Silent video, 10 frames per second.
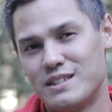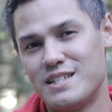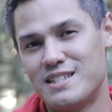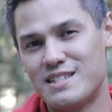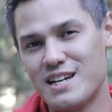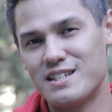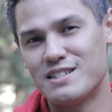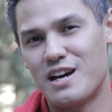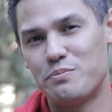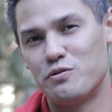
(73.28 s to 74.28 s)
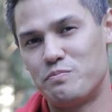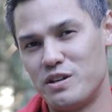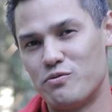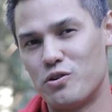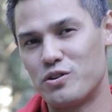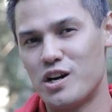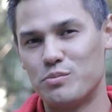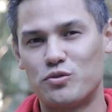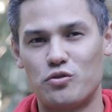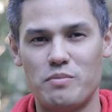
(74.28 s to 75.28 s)
The second type of B-roll
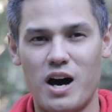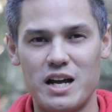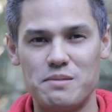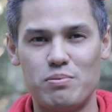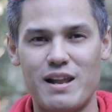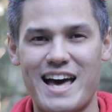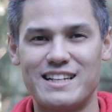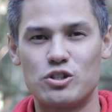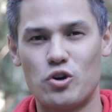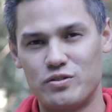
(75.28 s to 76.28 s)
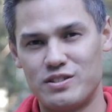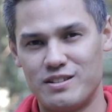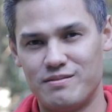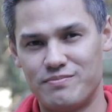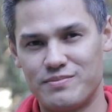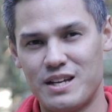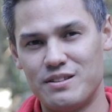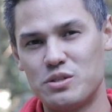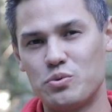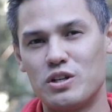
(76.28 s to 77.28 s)
comes from unplanned content.
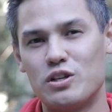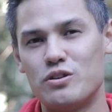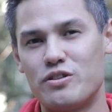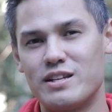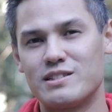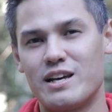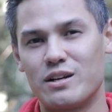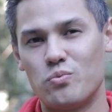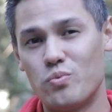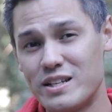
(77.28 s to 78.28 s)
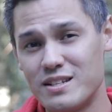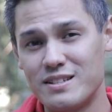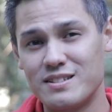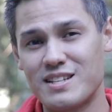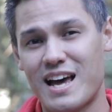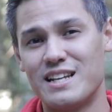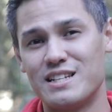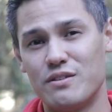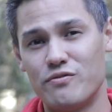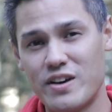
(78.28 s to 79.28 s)
And this would include things like weddings
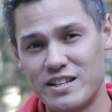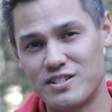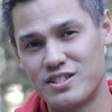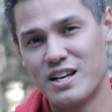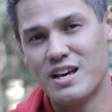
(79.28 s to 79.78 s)
and events.